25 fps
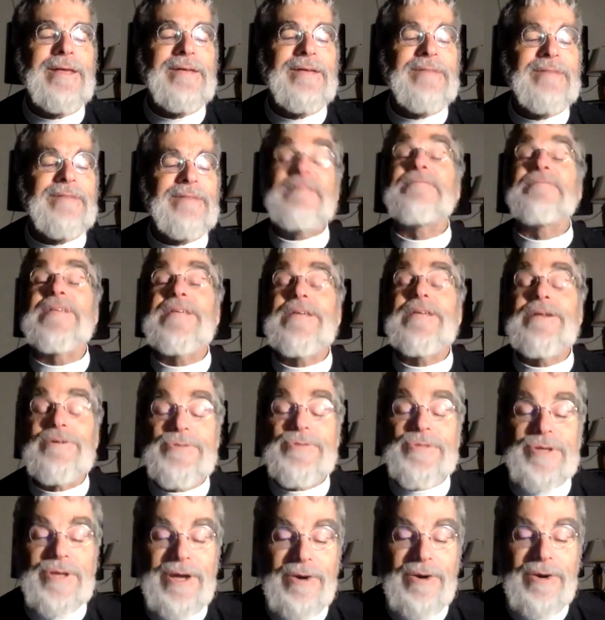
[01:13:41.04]
50 years
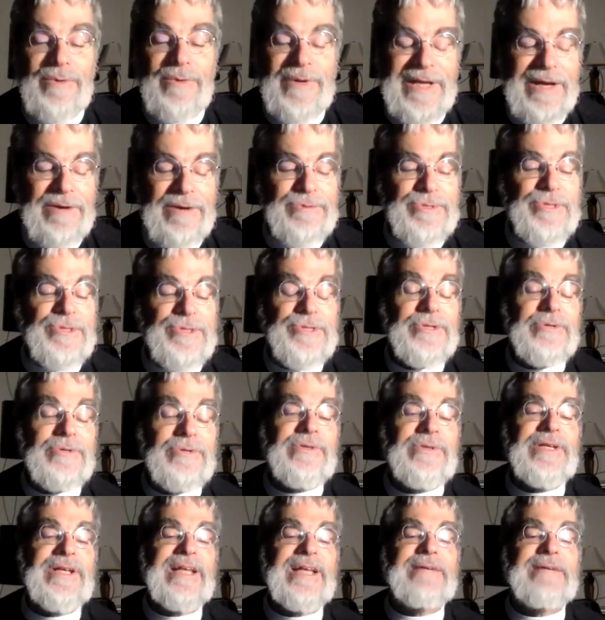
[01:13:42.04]
ago, when I was a student
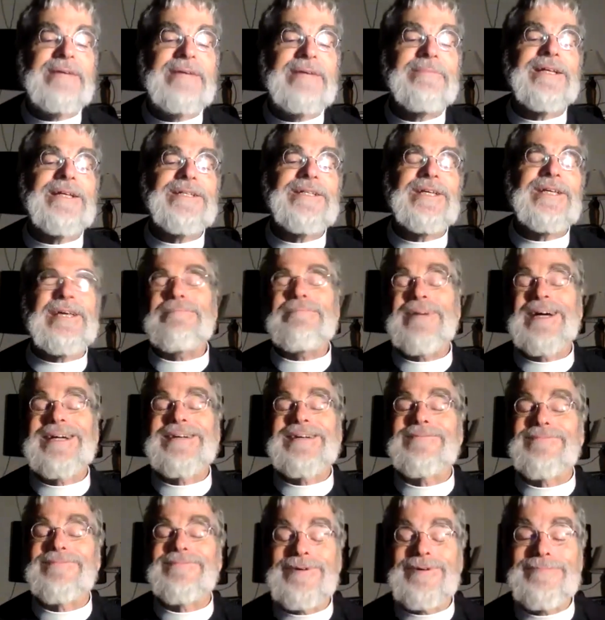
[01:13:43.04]
at MIT, my
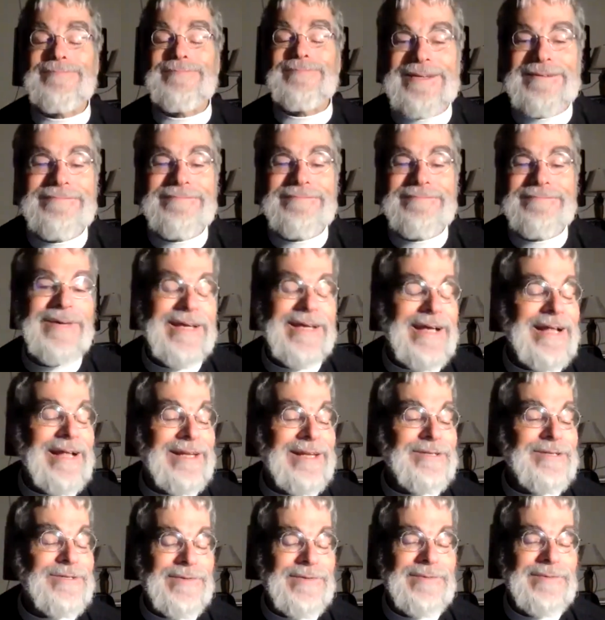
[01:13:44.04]

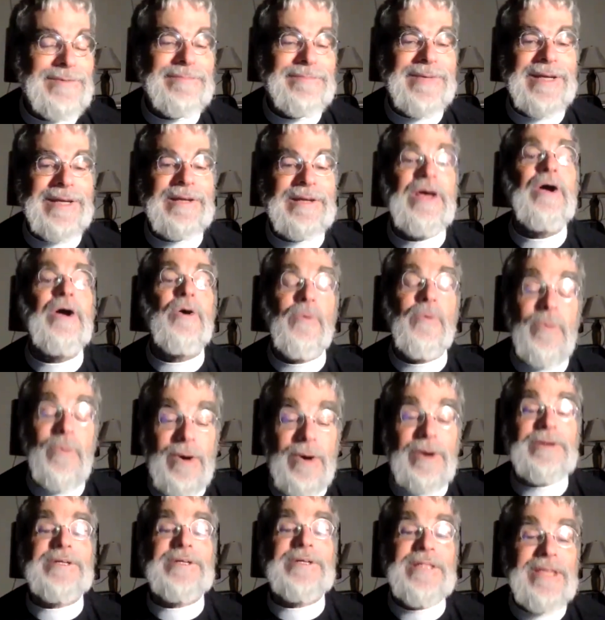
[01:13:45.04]
college roommate,
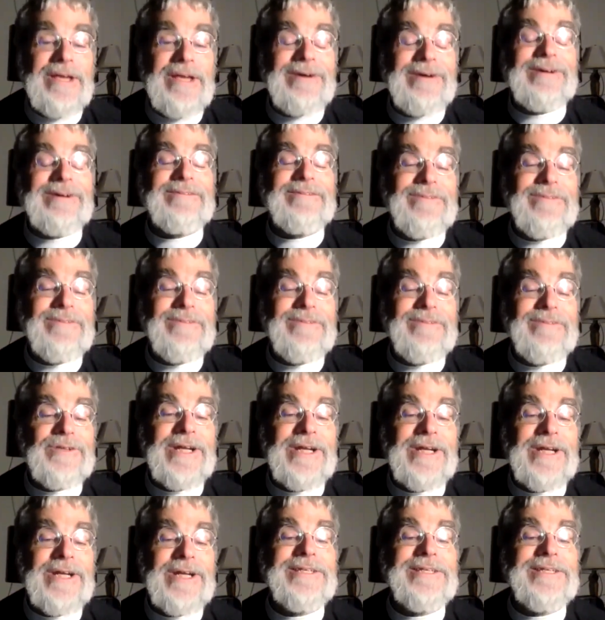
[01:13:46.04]
worked in the artificial
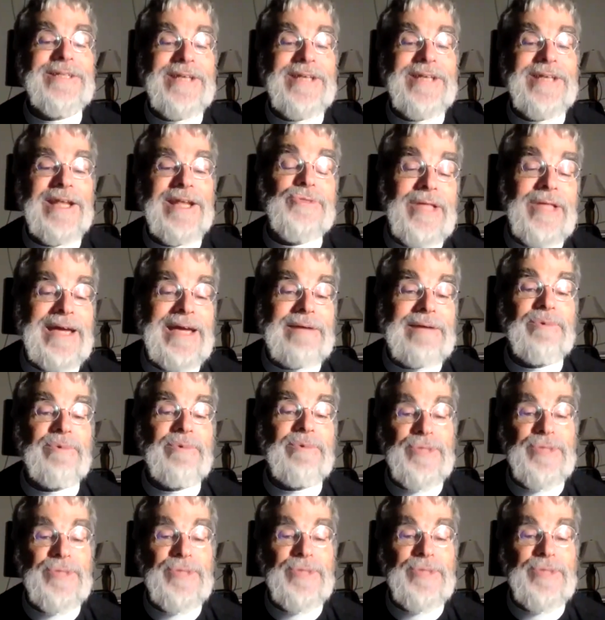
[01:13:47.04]
intelligence lab with
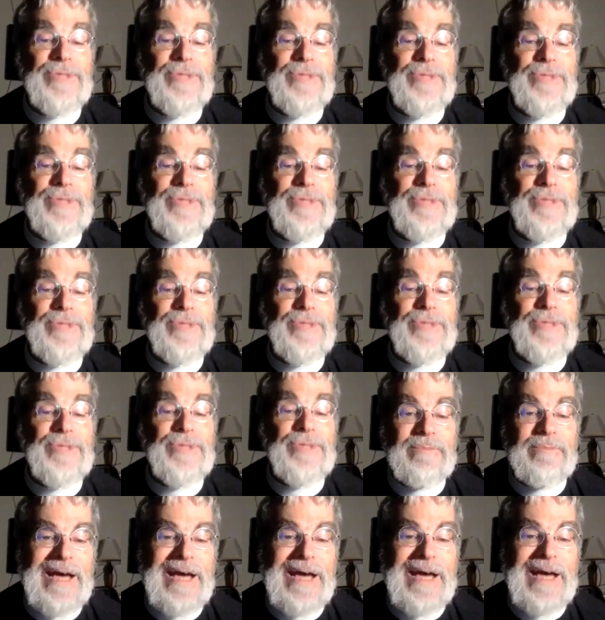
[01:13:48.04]
Seymour Papert.
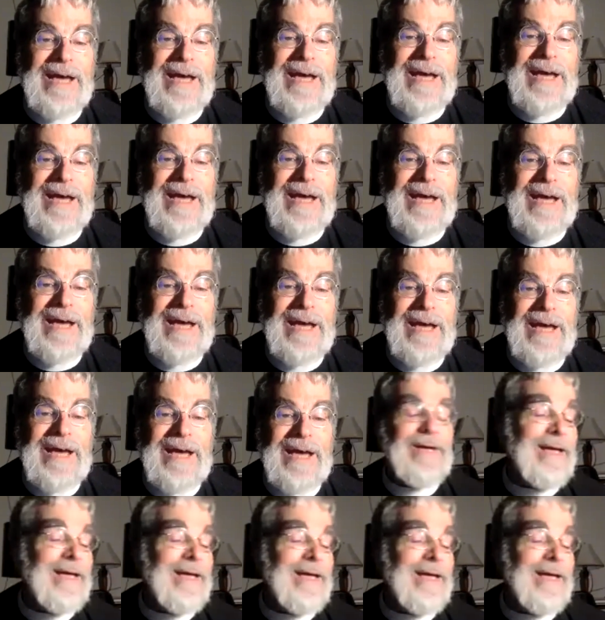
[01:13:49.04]
I got to know him.
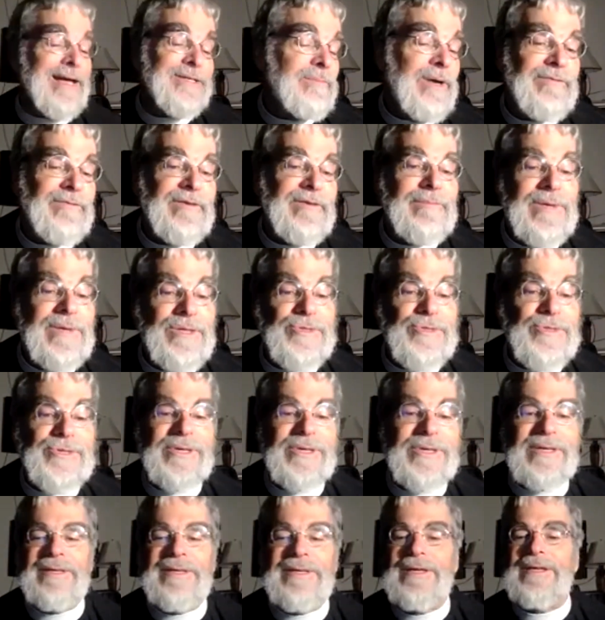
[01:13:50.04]
I got to know Marvin
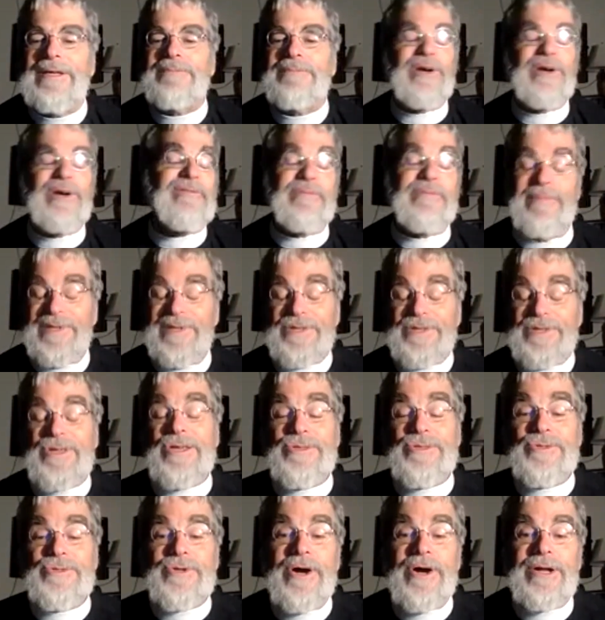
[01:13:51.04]
Minsky. Marvin
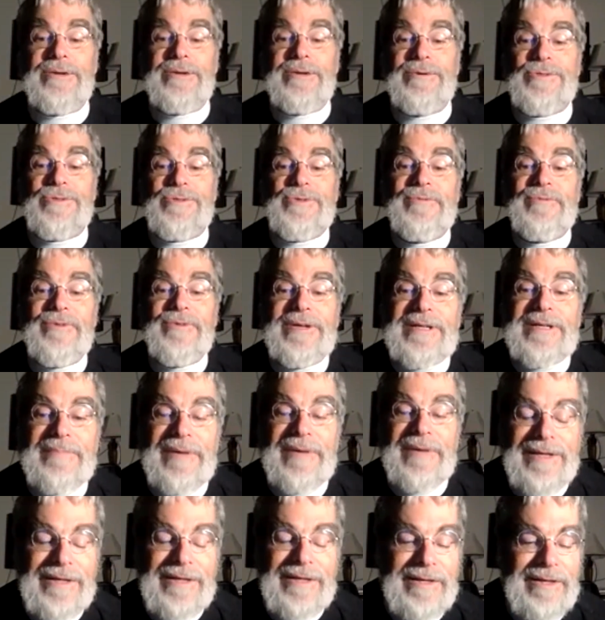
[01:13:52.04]
Minsky's daughter is a friend of
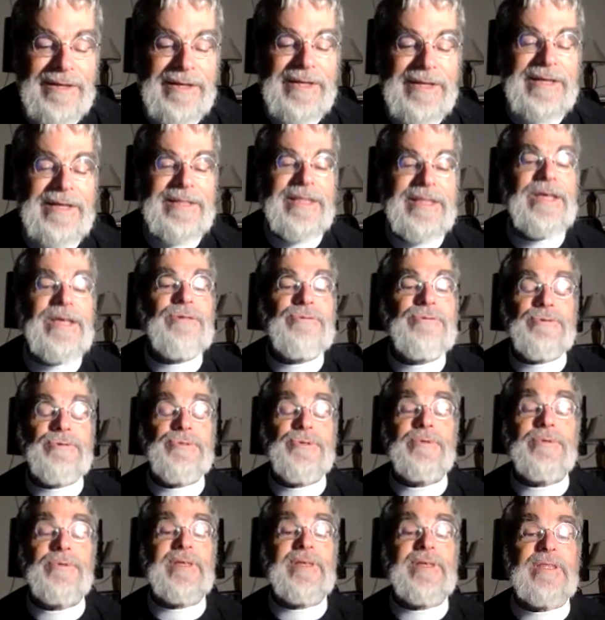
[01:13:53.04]
mine. These are
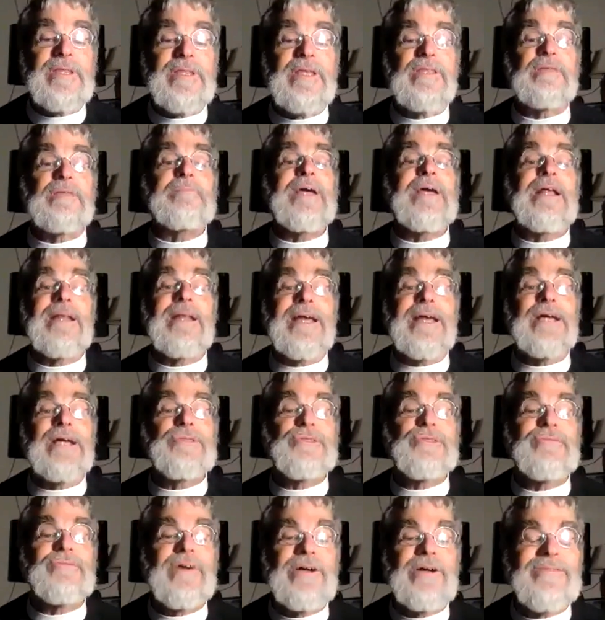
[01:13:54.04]
some of the big lights
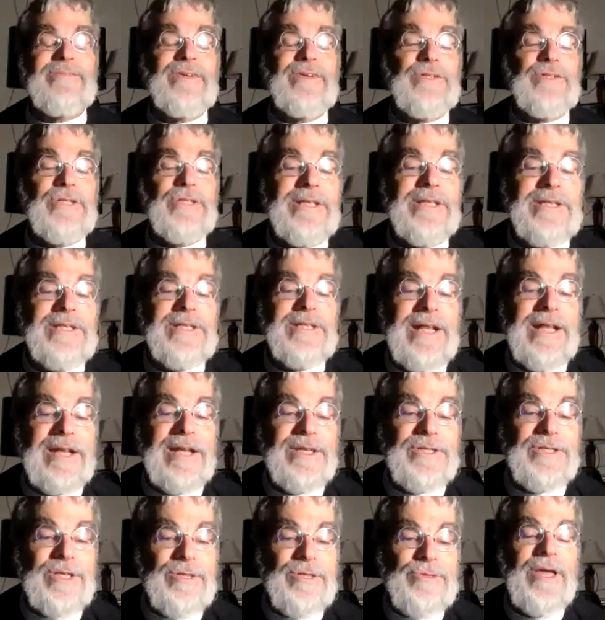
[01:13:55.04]
of artificial
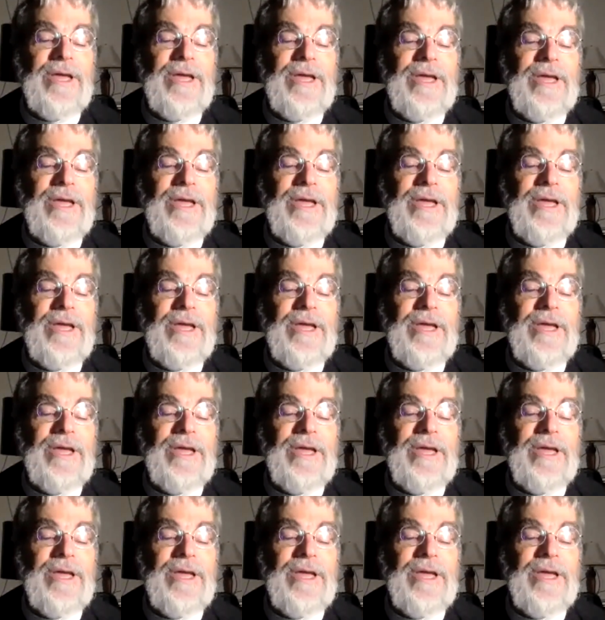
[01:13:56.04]
intelligence.